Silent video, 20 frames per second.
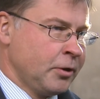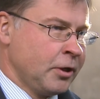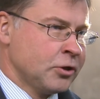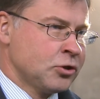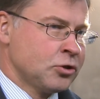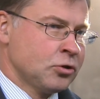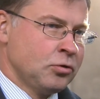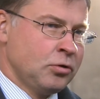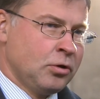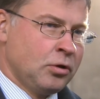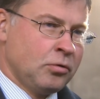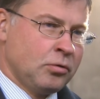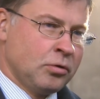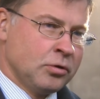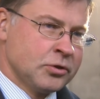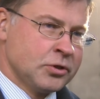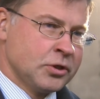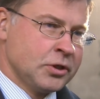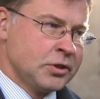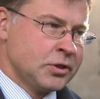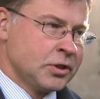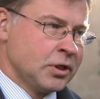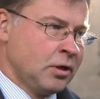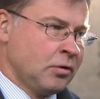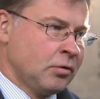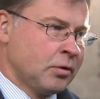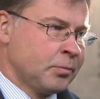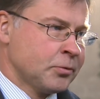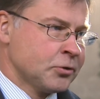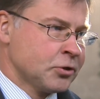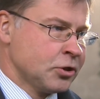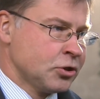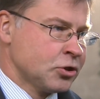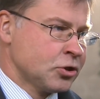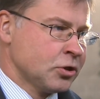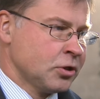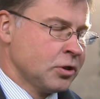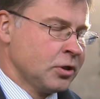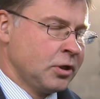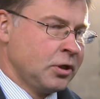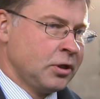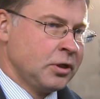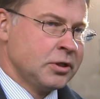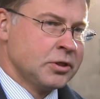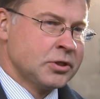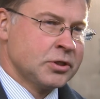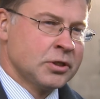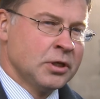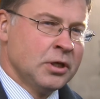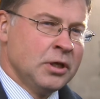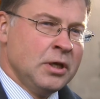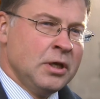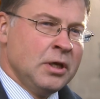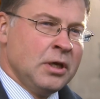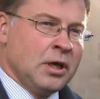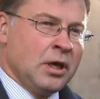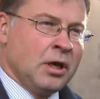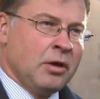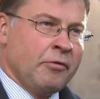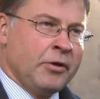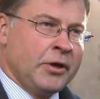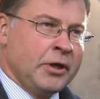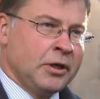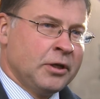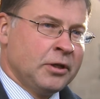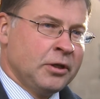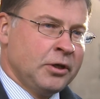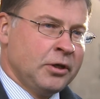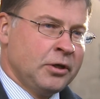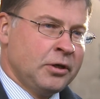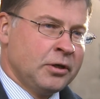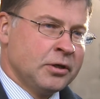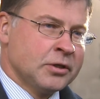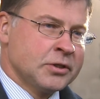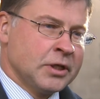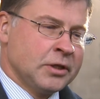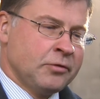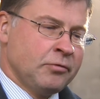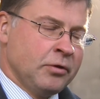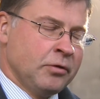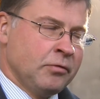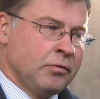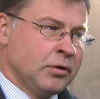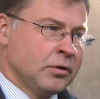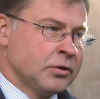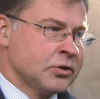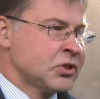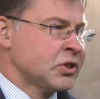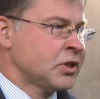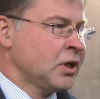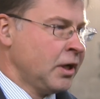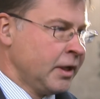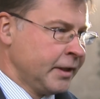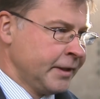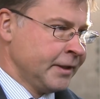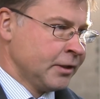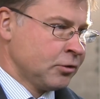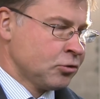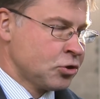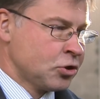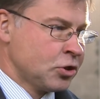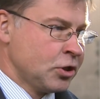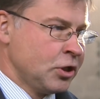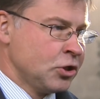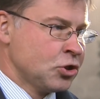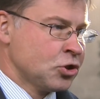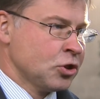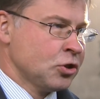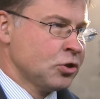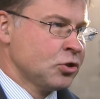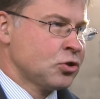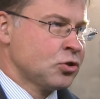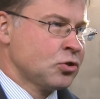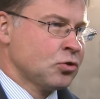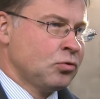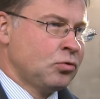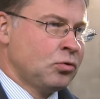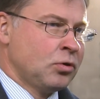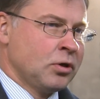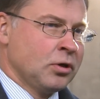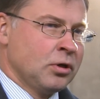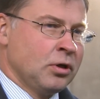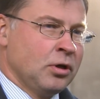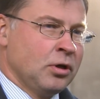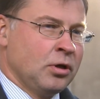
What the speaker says: As you know, on this our position is very clear that we will start negotiations or